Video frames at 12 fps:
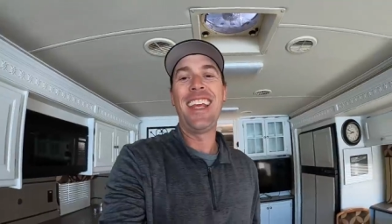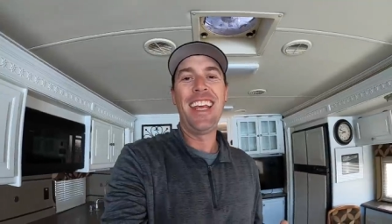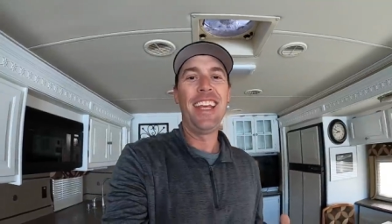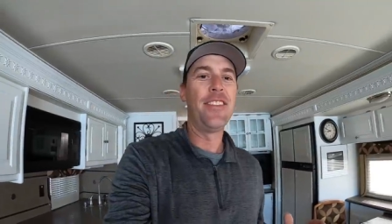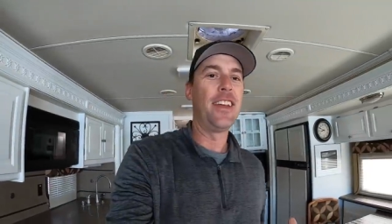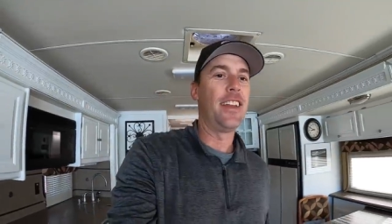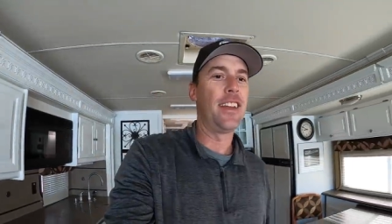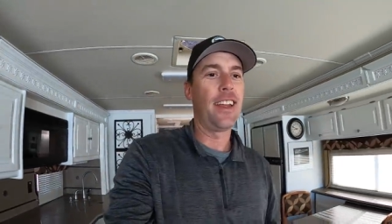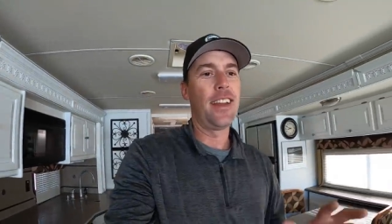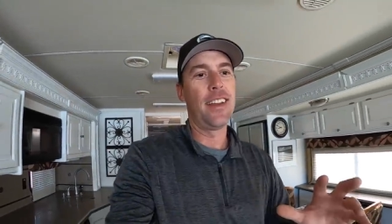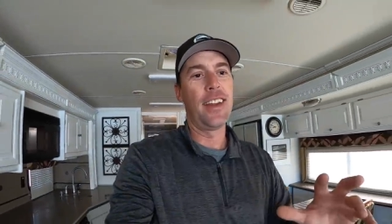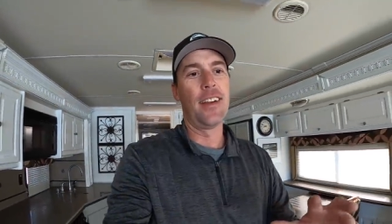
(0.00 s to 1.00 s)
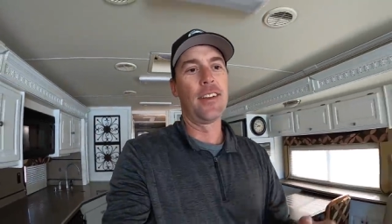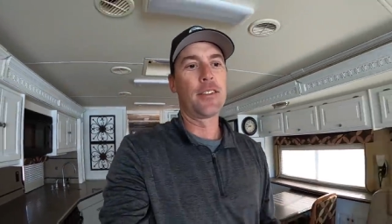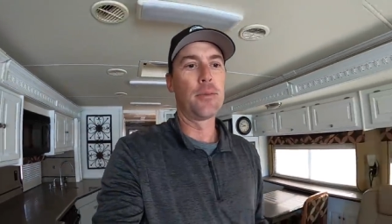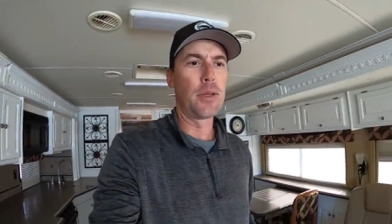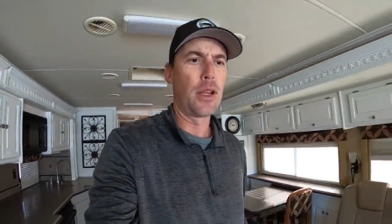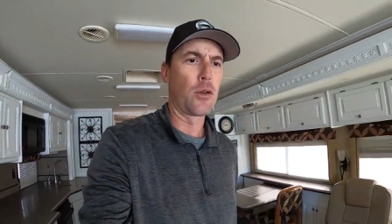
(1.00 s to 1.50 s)
he even did, you know,
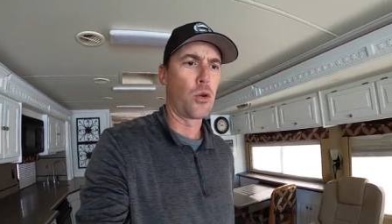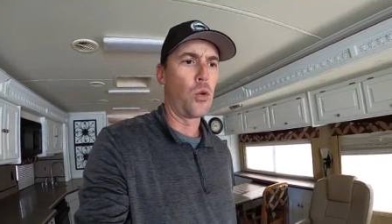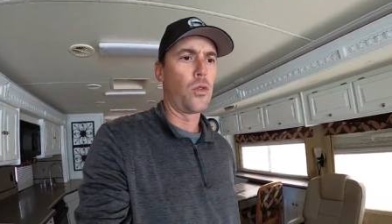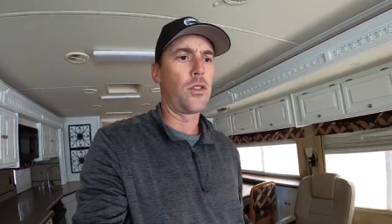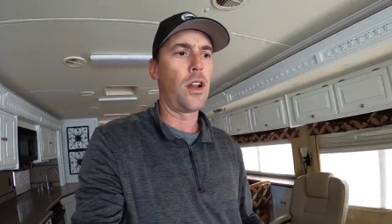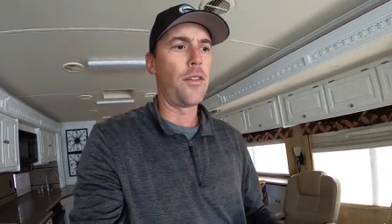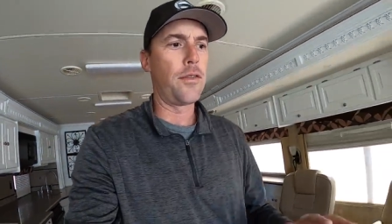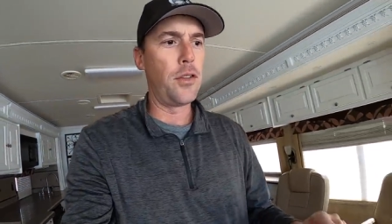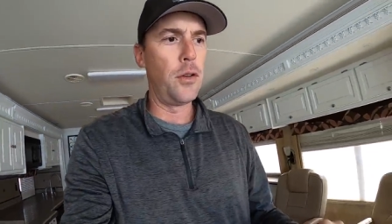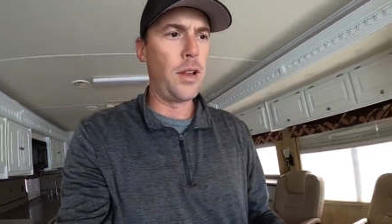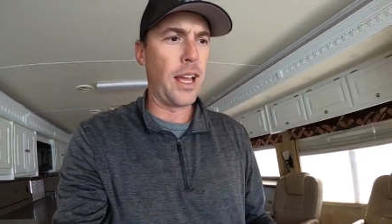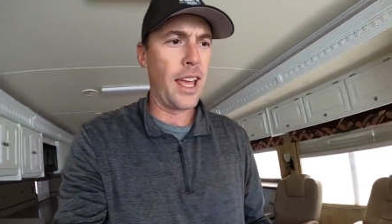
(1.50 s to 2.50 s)
some little cool stuff too,